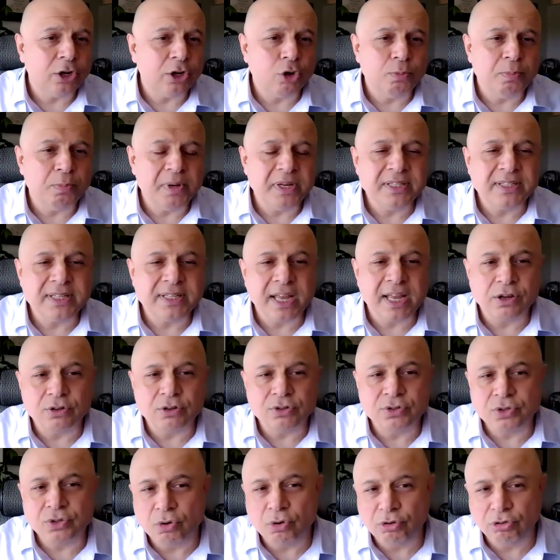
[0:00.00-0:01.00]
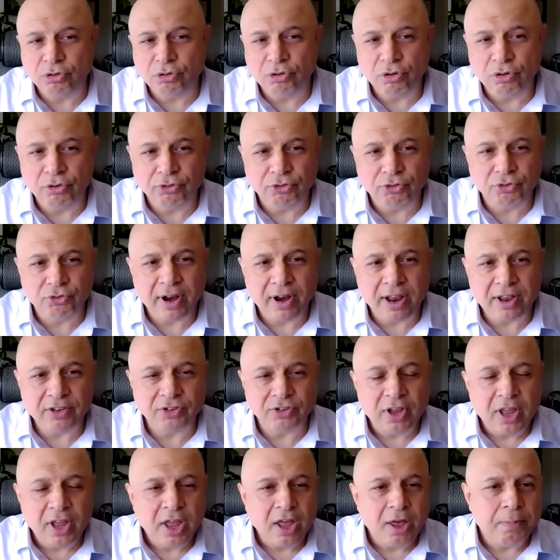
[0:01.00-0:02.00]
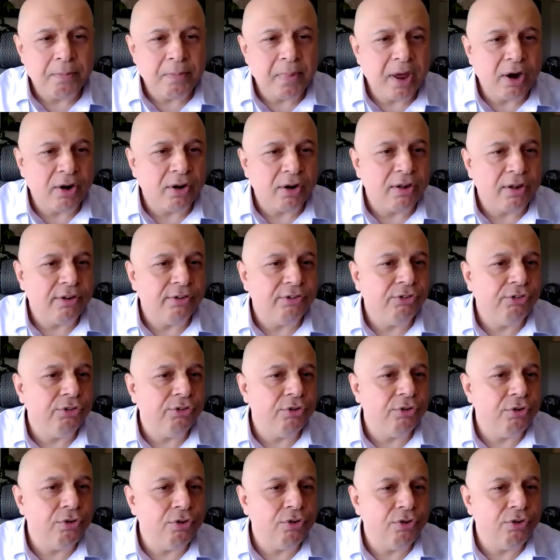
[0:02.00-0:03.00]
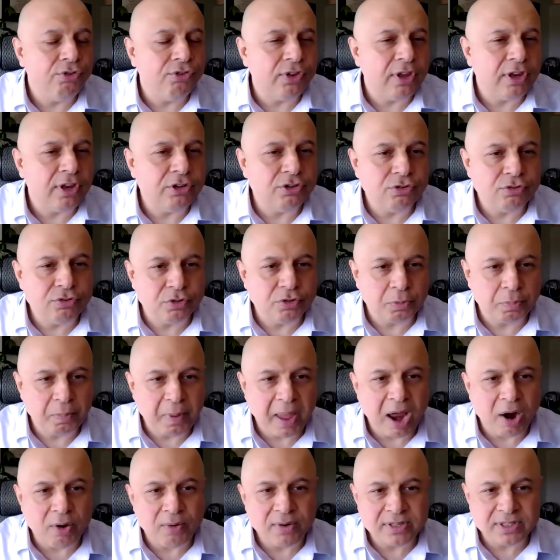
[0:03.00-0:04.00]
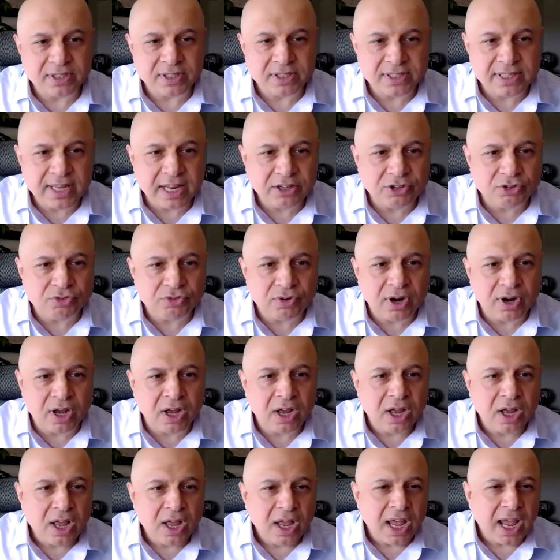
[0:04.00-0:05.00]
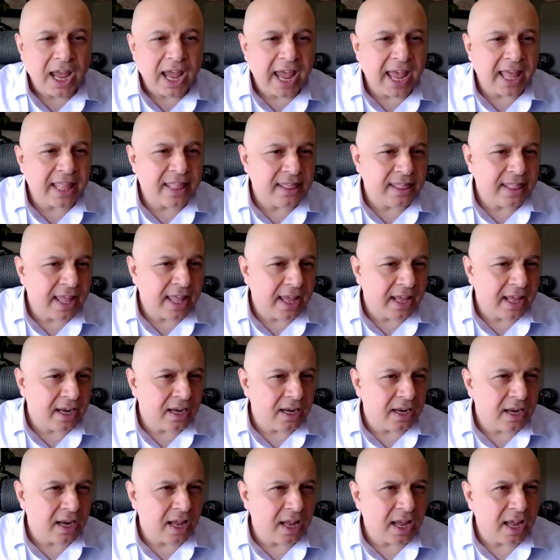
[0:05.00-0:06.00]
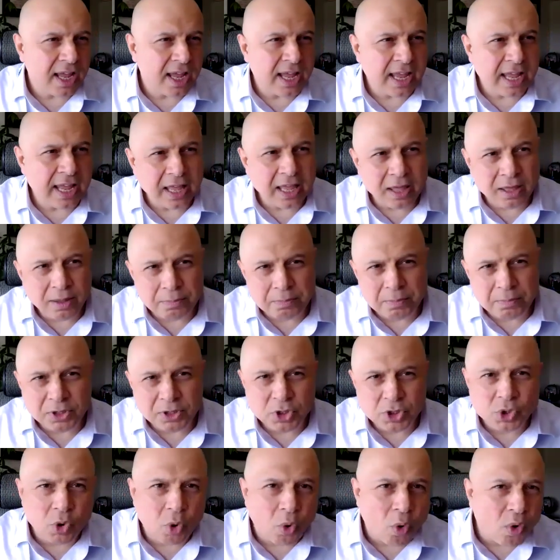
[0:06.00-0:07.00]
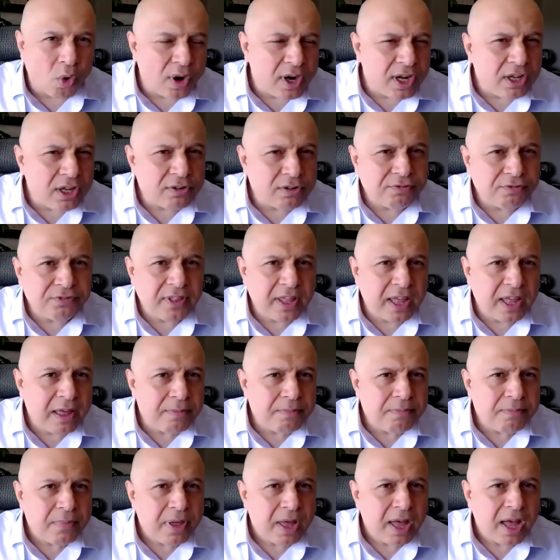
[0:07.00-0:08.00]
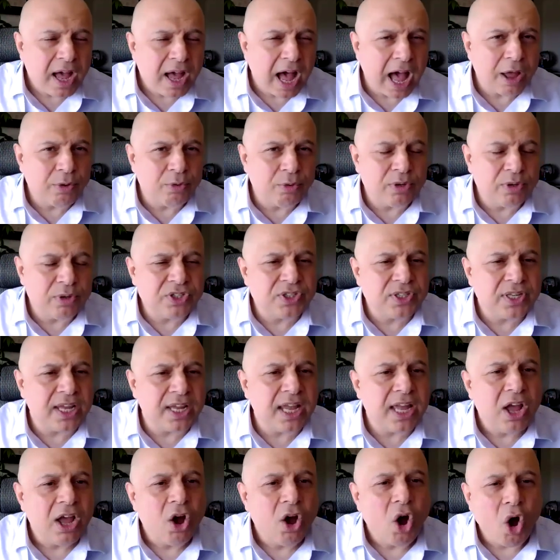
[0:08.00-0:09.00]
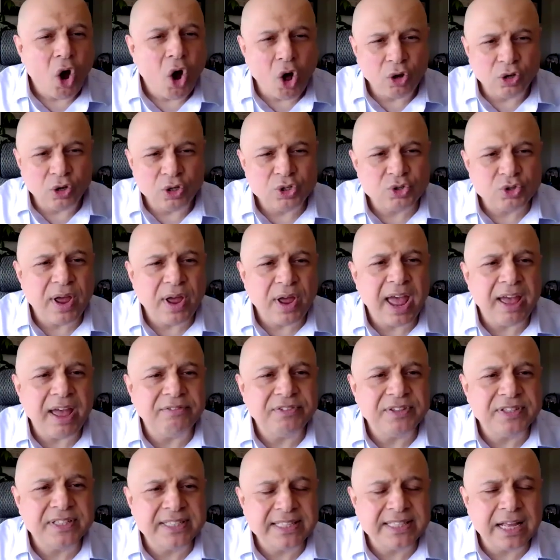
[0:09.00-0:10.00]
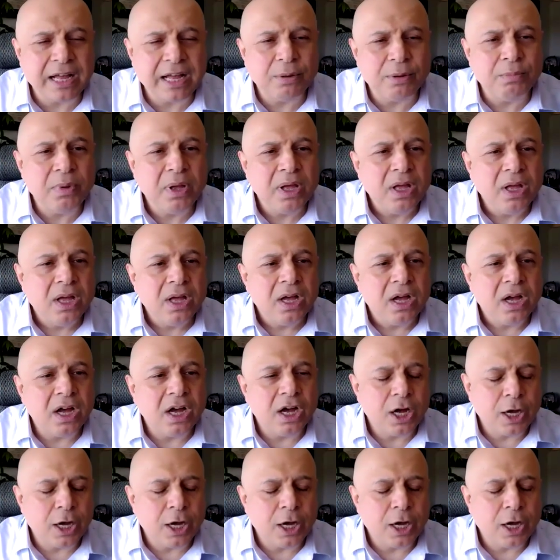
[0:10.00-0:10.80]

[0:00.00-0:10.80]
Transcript: It could be psychosocial stress, marital issues, issues with parents, etc. And then a majority of them, I would say, also have some